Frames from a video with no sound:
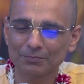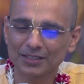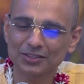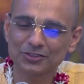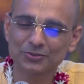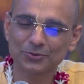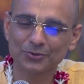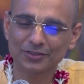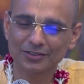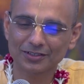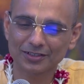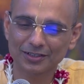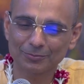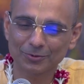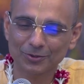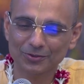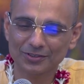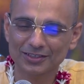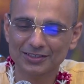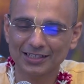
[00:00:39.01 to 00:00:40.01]
means to hear
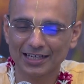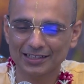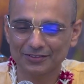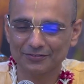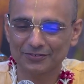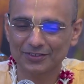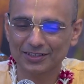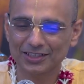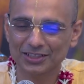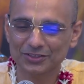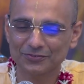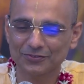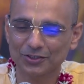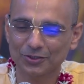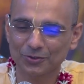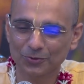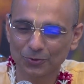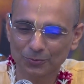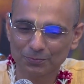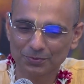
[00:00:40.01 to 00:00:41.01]
about his activities with the
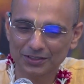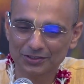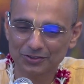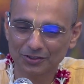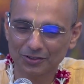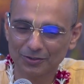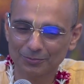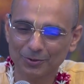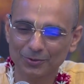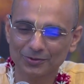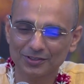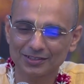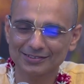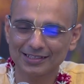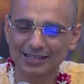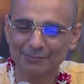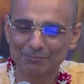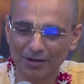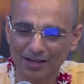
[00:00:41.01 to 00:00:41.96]
gopis or about his